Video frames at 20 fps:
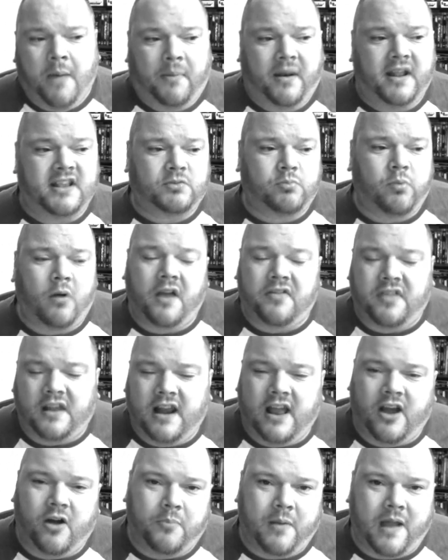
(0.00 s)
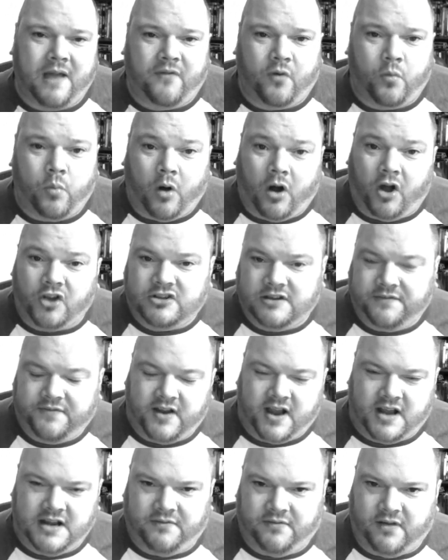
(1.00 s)
But it's worth a little bit of a watch if
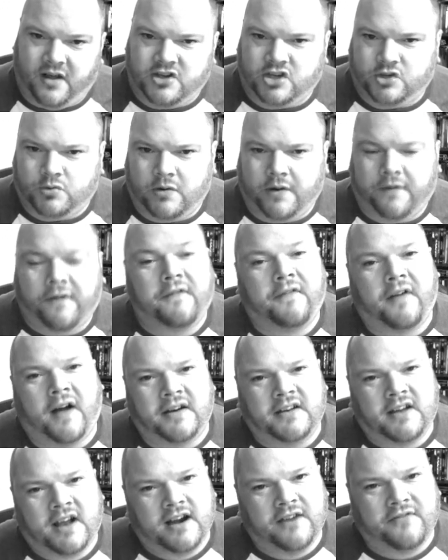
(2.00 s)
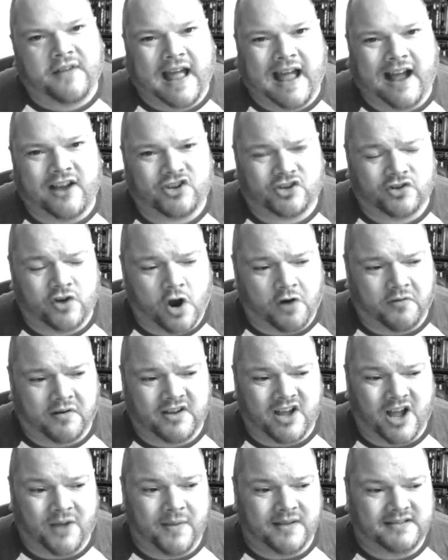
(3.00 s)
you kind of like just want a fun kind of action horror
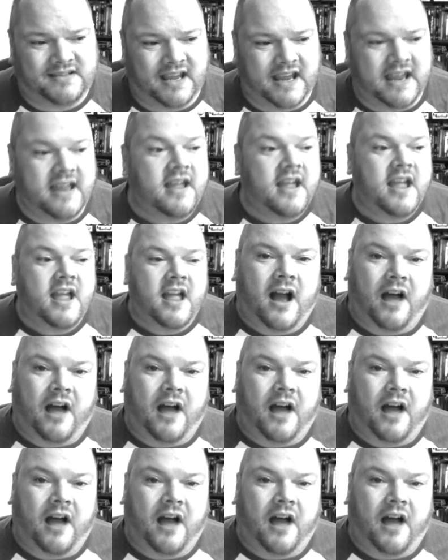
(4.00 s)
comedy.